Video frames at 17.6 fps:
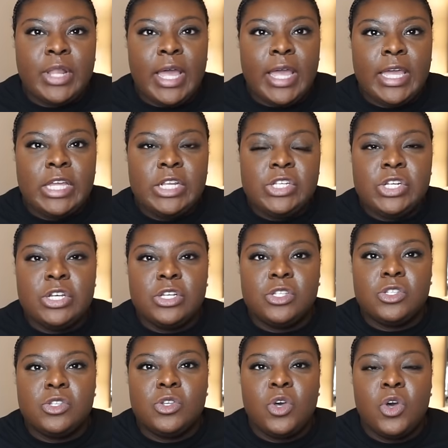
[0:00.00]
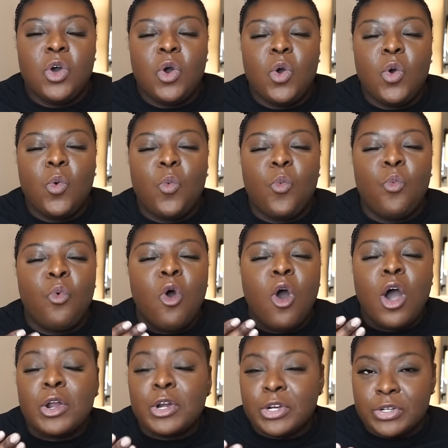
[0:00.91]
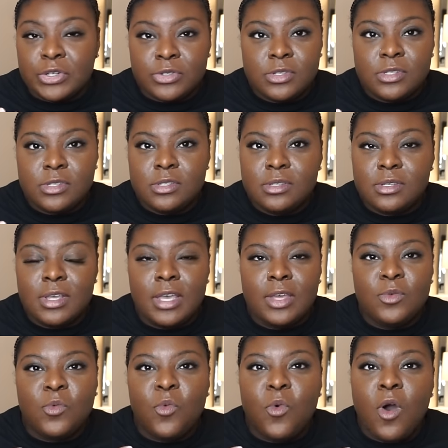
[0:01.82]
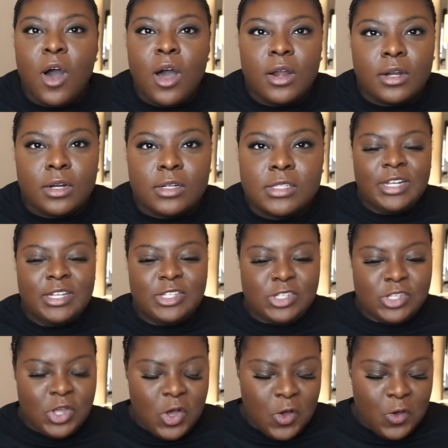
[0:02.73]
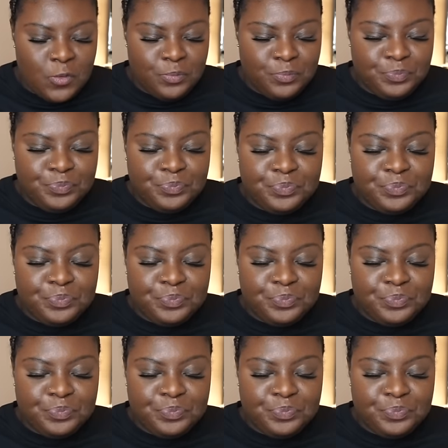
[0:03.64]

Like, it just waters and waters. And so